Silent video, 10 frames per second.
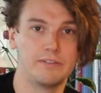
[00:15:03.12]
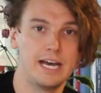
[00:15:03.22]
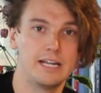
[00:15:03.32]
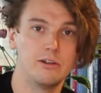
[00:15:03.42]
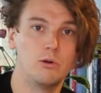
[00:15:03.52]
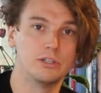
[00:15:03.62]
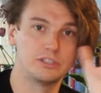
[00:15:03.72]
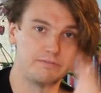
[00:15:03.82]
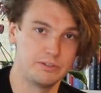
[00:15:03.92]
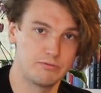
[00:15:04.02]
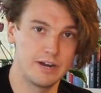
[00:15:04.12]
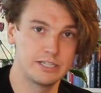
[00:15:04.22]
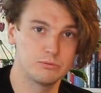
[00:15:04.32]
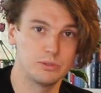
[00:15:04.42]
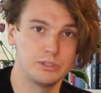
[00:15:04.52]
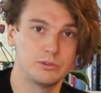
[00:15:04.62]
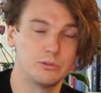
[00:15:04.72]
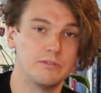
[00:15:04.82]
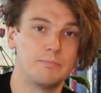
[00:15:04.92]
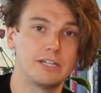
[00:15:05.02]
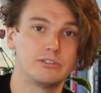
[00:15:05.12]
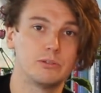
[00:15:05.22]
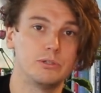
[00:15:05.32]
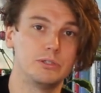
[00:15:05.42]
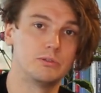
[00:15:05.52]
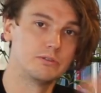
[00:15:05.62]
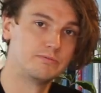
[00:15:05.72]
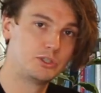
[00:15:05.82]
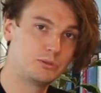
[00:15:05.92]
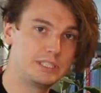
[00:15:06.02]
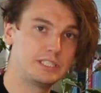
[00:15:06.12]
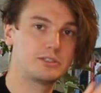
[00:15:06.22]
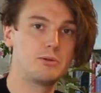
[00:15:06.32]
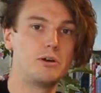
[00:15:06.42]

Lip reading: that, all the stuff you've read, what you thought of Patrick, what you thought of Julie's